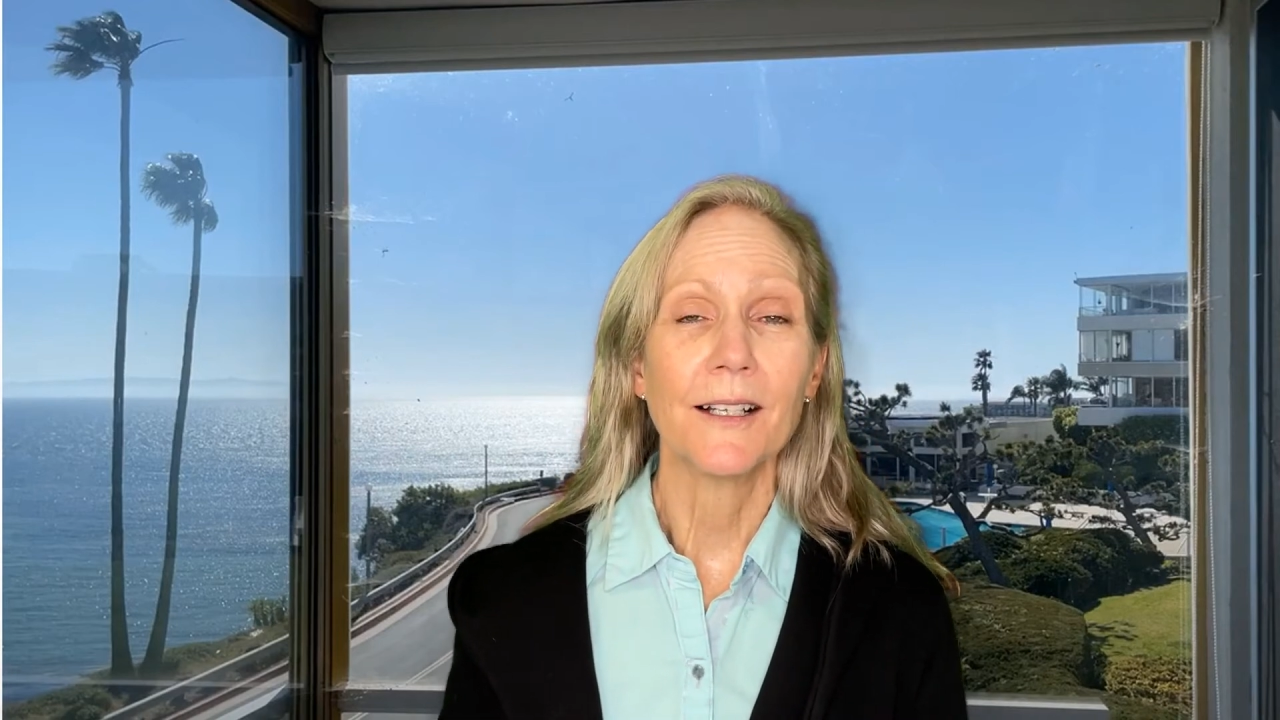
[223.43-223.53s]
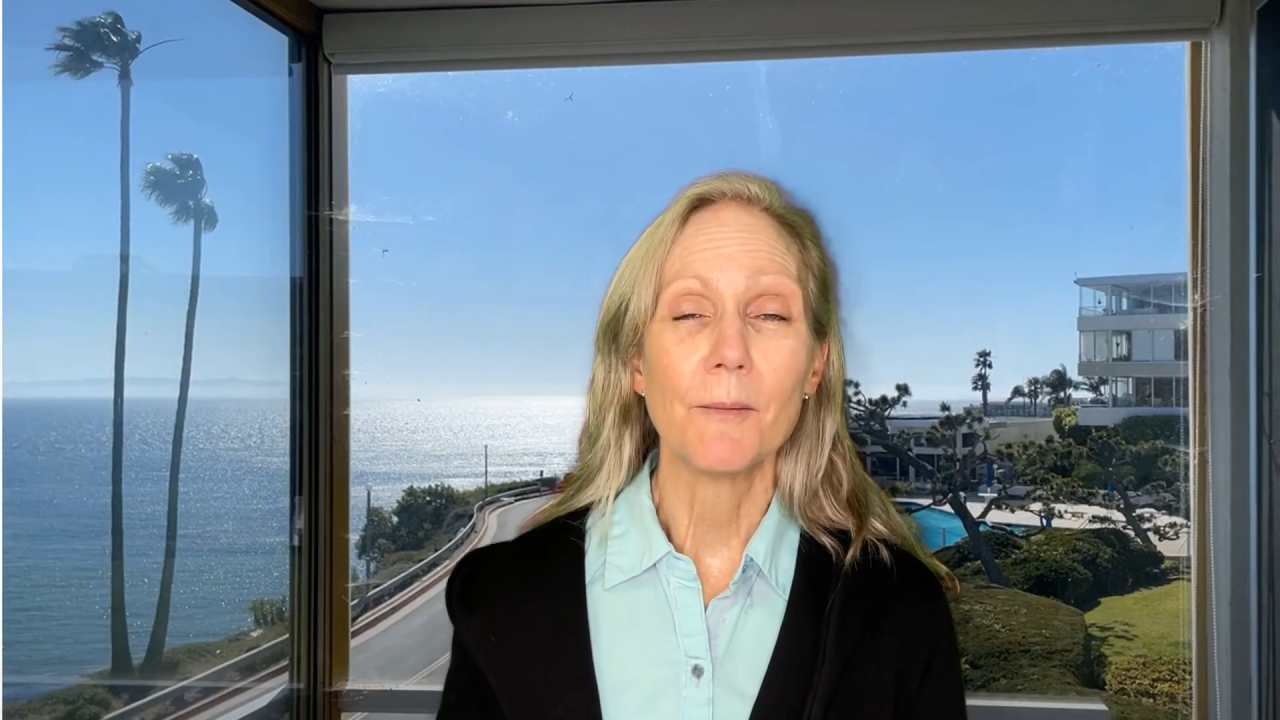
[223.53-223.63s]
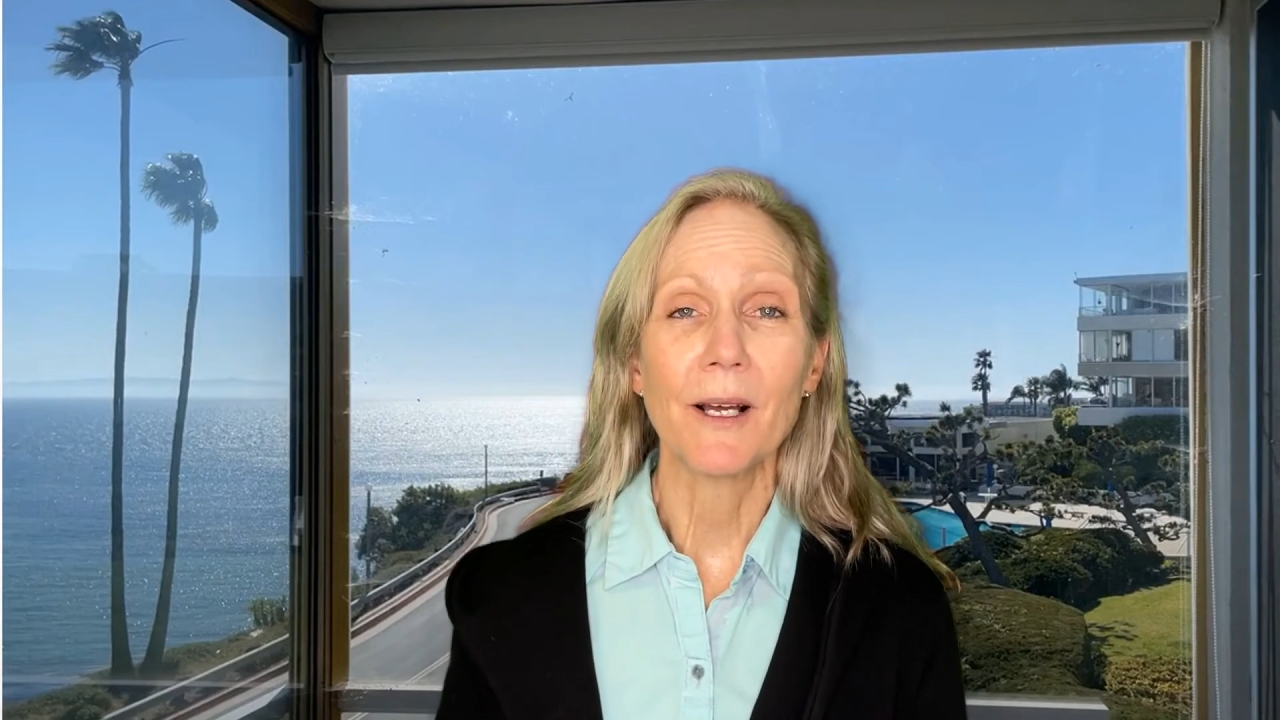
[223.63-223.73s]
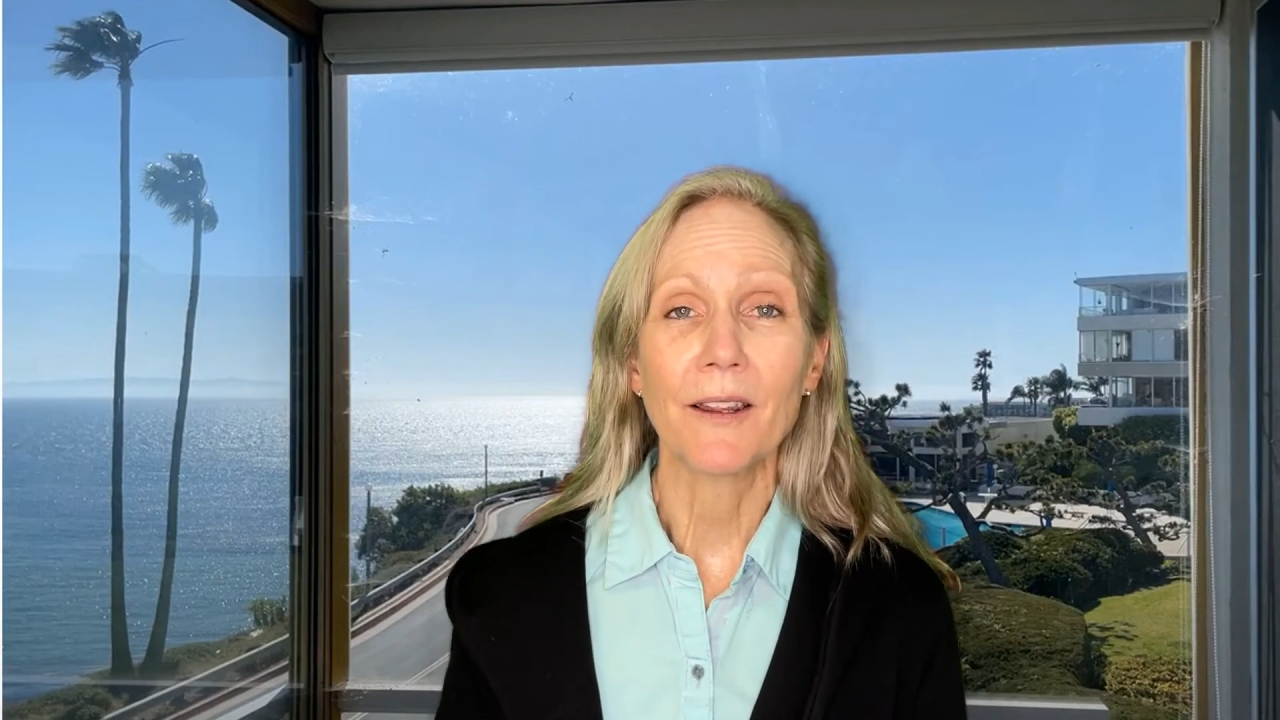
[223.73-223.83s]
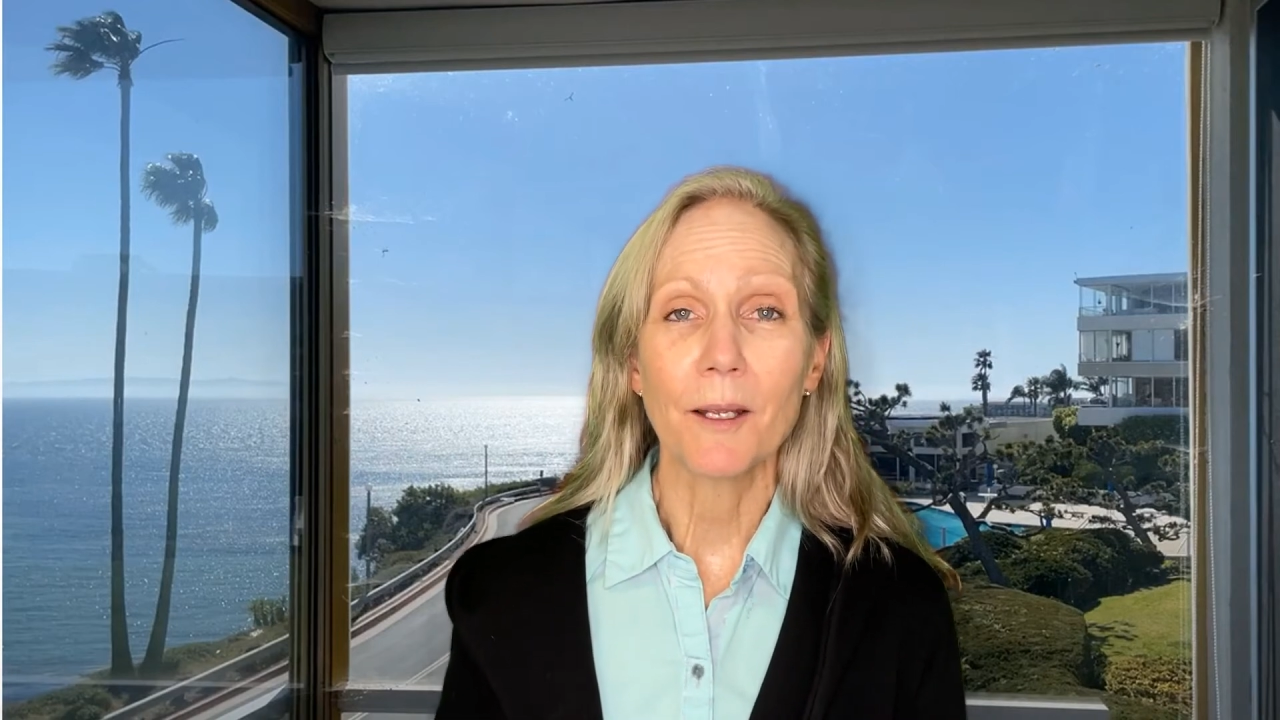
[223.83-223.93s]
the
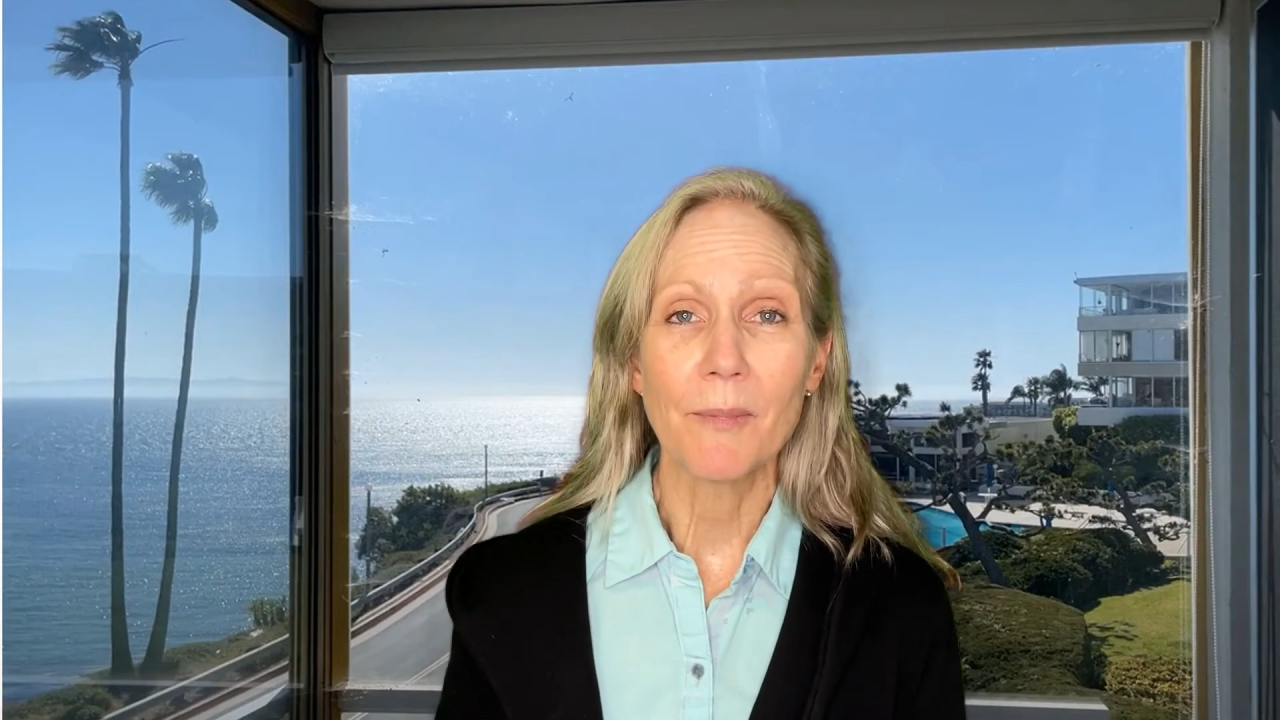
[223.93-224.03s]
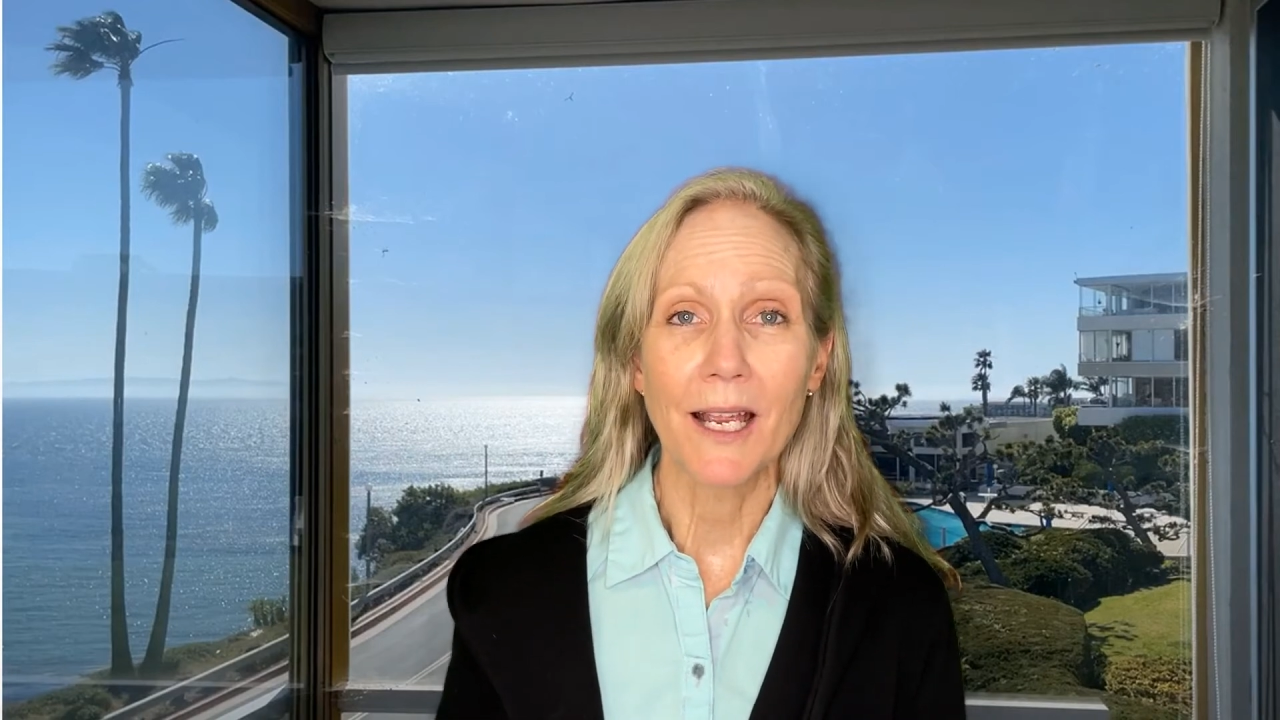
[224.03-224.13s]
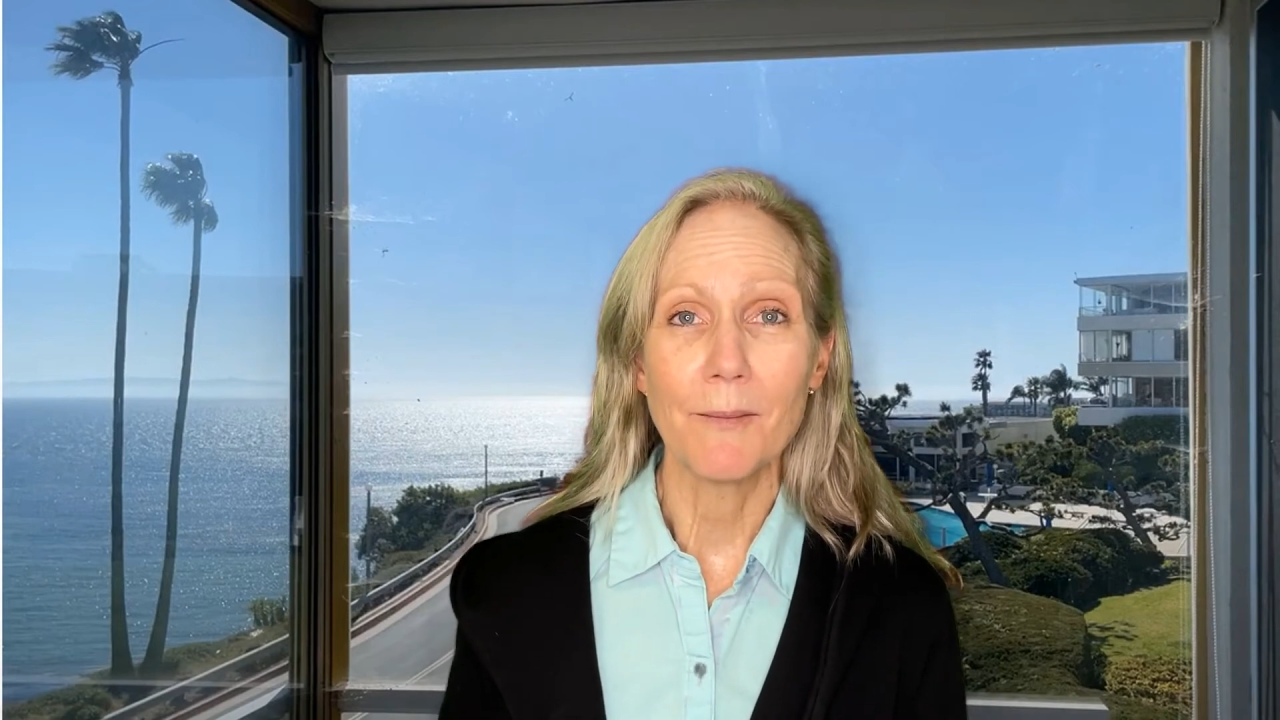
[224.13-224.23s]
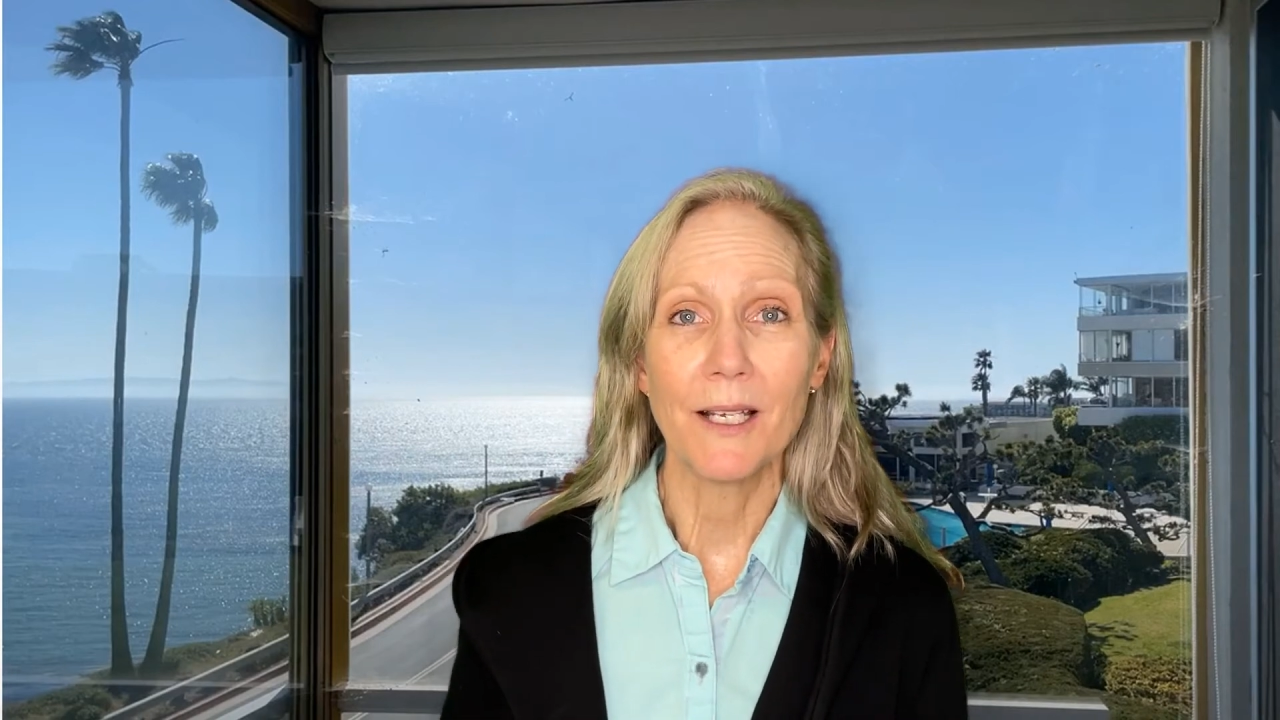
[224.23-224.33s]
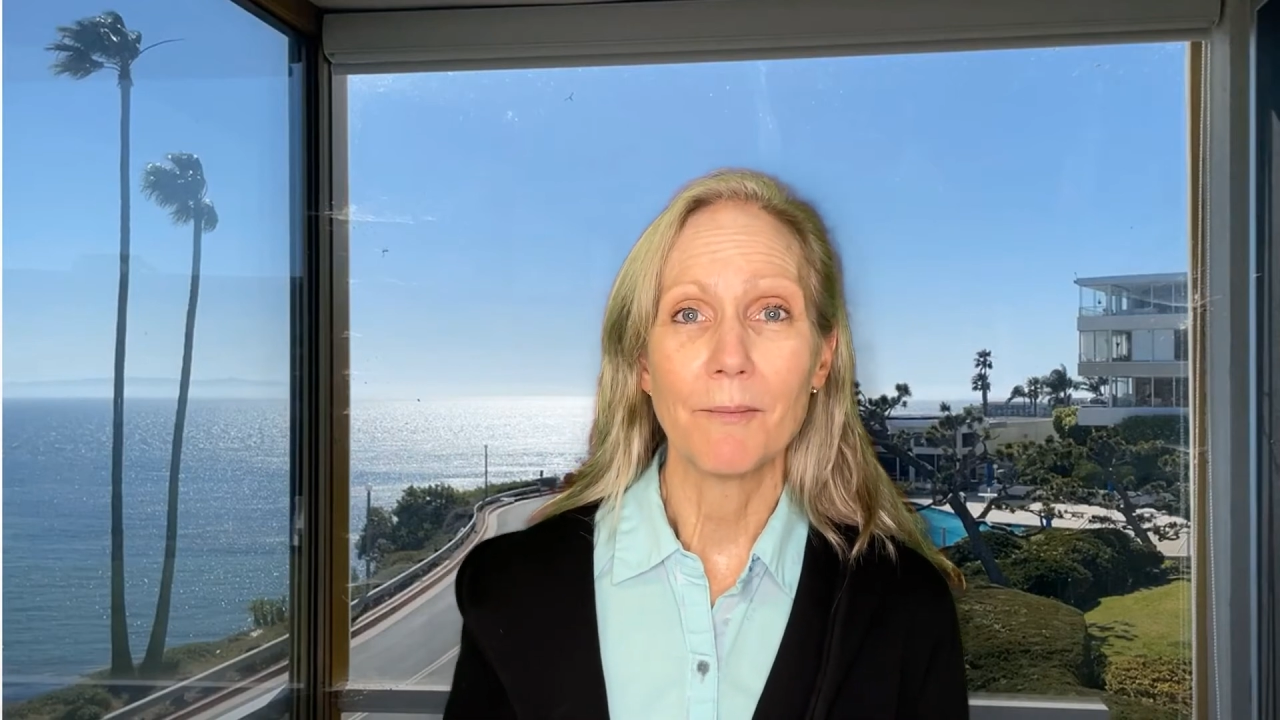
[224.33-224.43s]
monthly
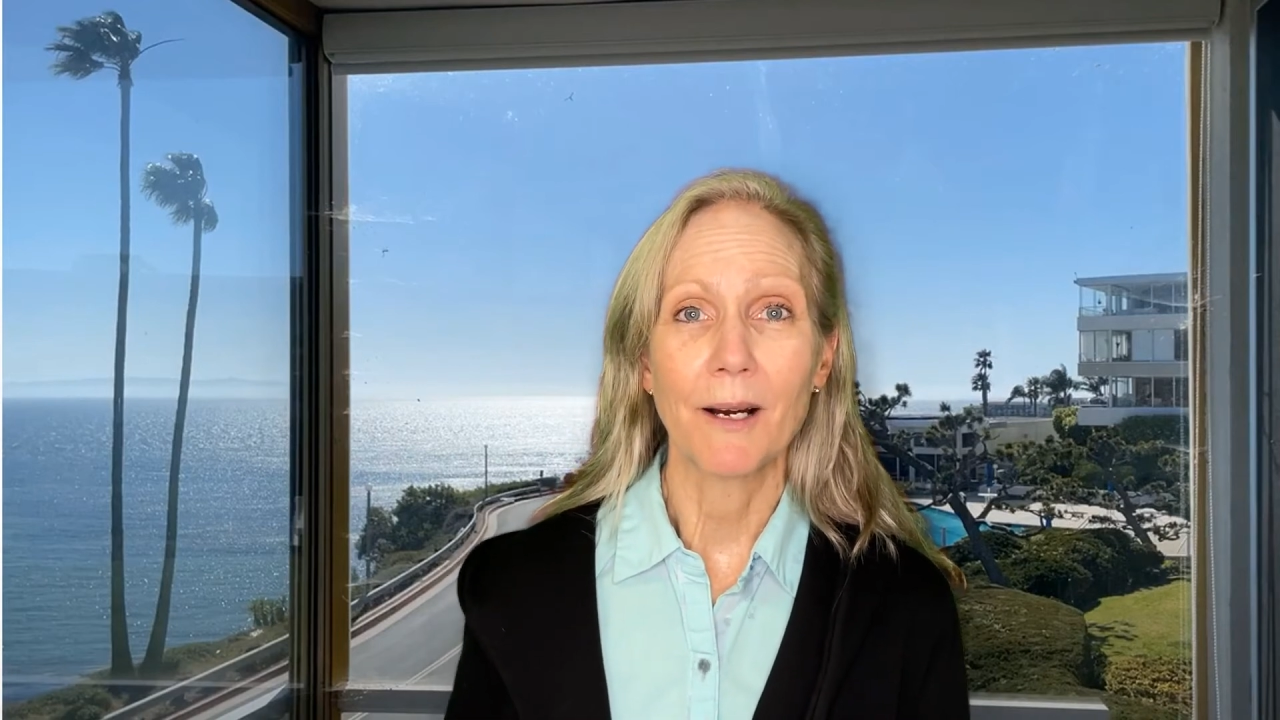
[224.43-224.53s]
payment